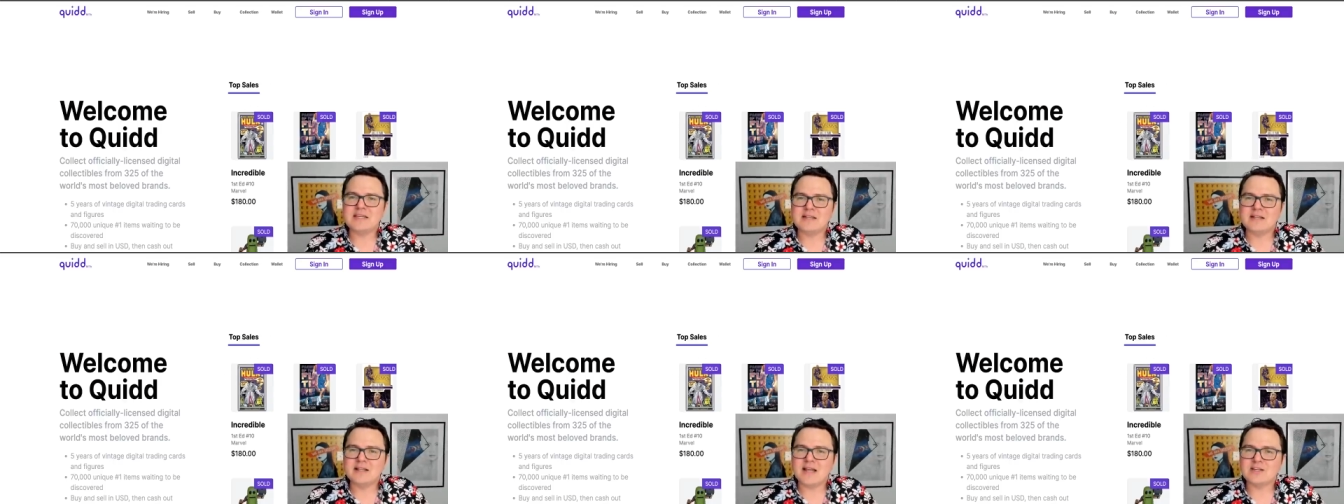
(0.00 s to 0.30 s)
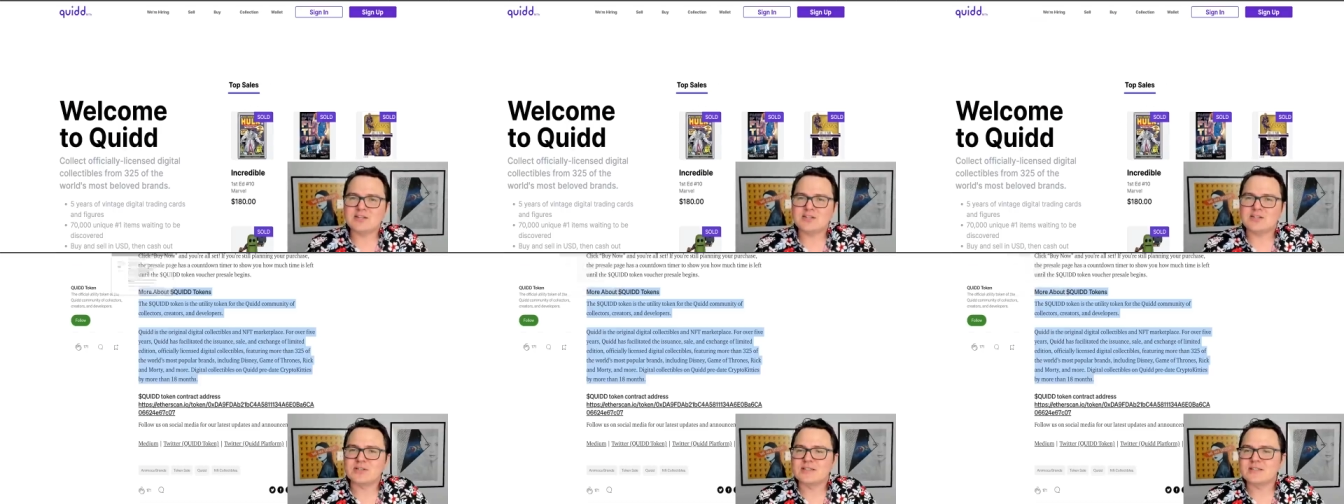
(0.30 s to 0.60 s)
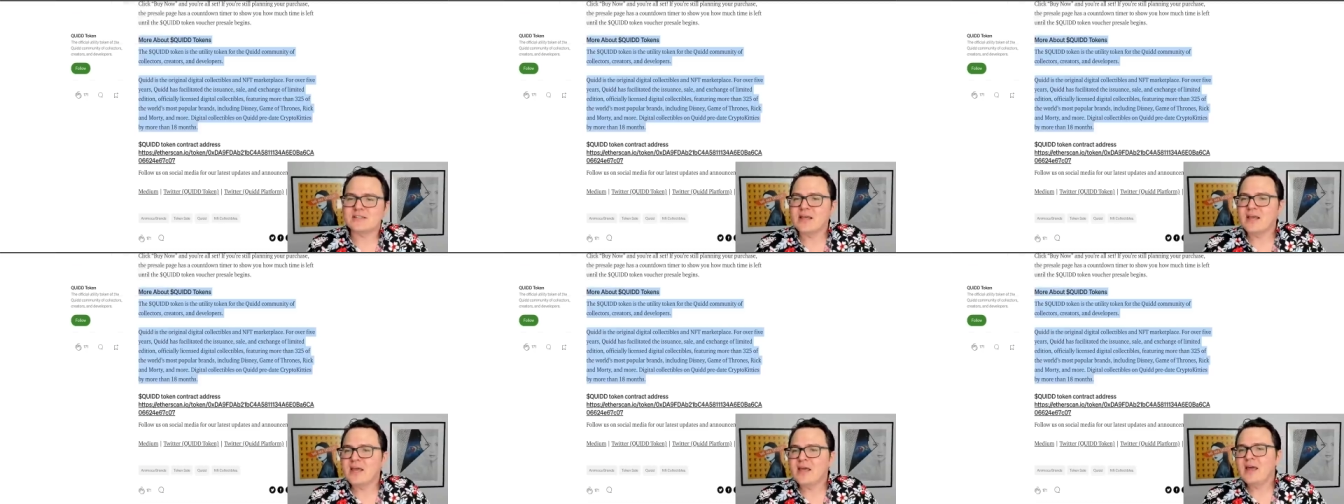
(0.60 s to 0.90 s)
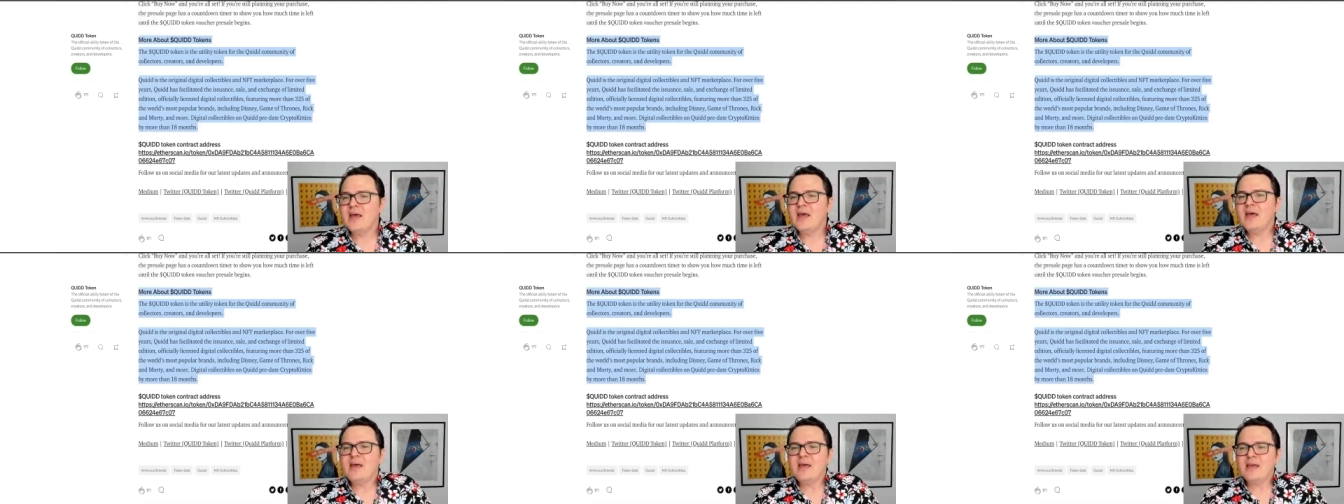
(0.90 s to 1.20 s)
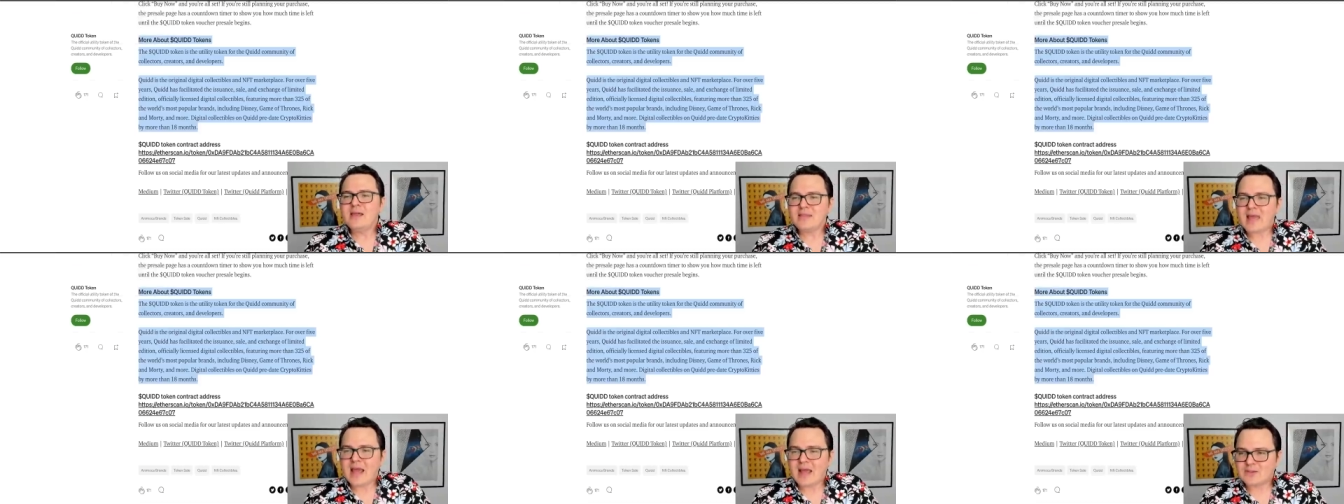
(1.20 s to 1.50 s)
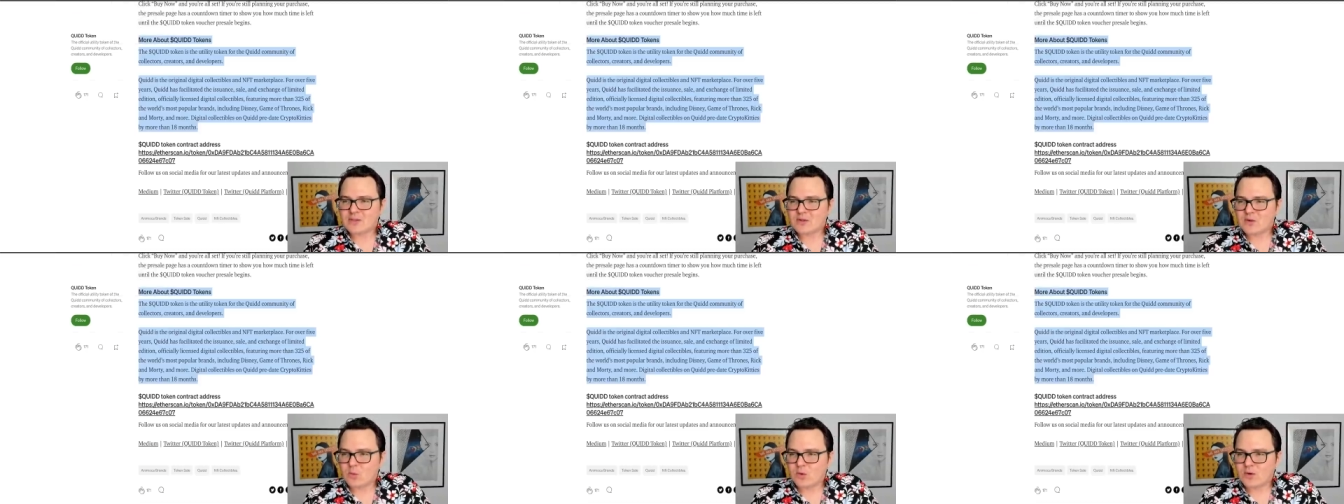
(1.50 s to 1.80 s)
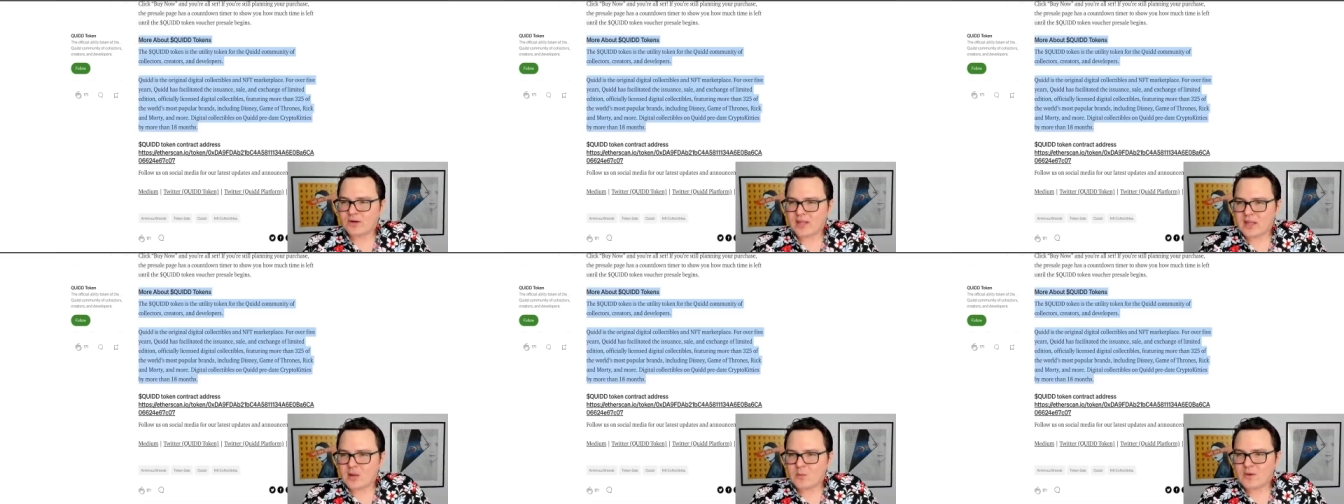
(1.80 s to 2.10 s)
collections that they're
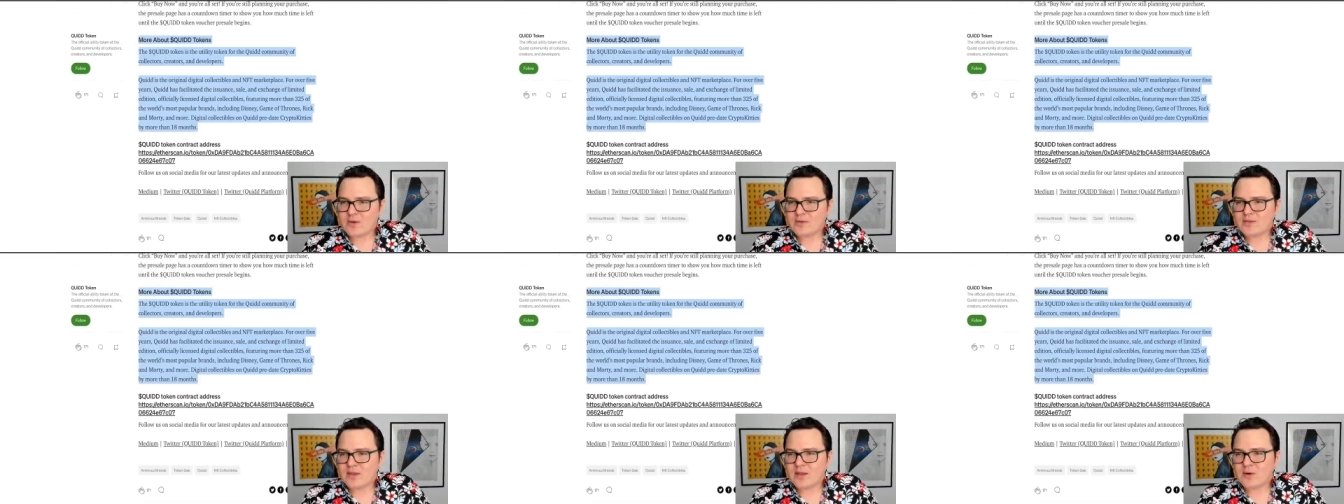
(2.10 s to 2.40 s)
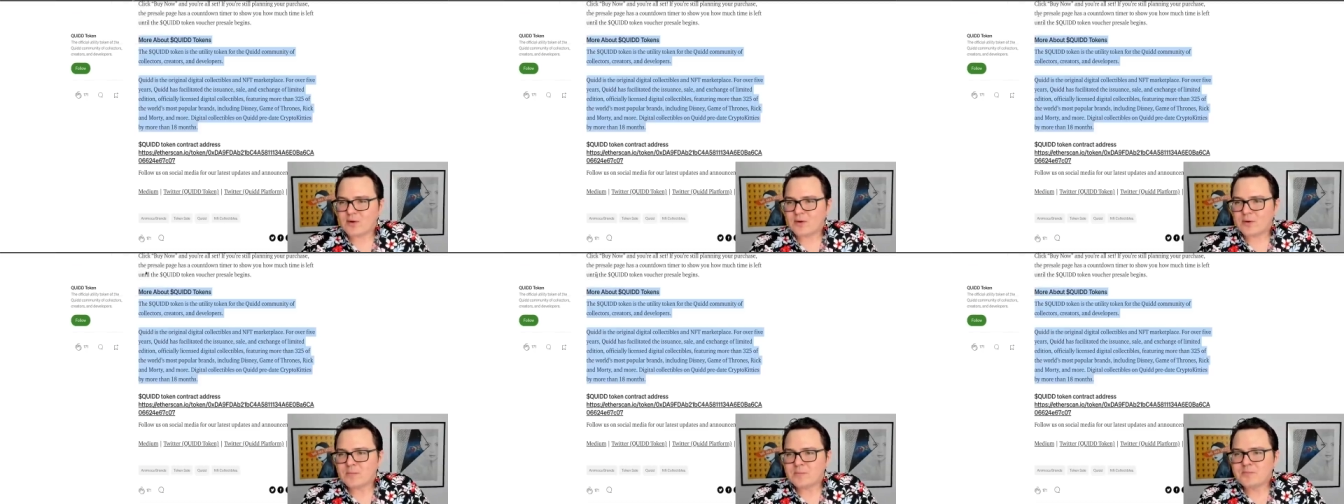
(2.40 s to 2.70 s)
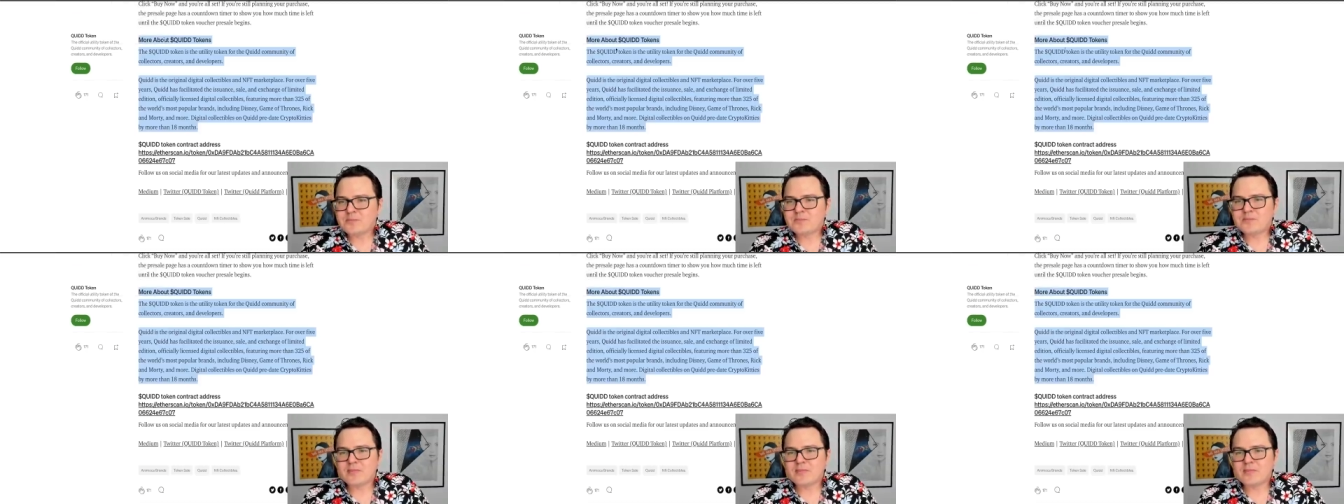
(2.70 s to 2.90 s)
working with here.